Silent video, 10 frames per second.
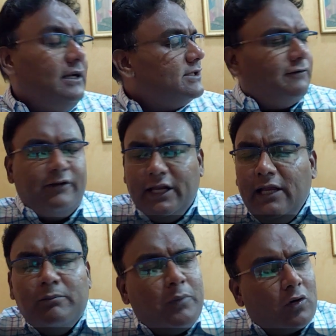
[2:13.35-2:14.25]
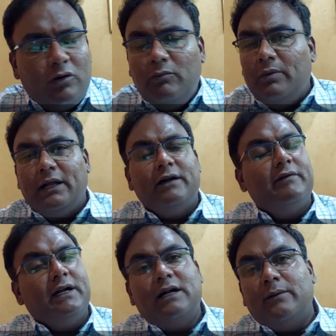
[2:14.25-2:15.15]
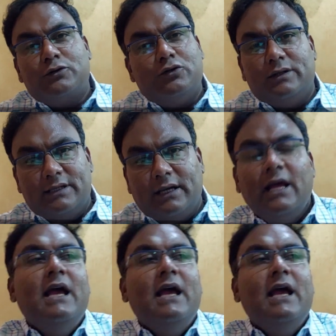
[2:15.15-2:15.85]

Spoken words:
It's a very important planet when it comes to desire.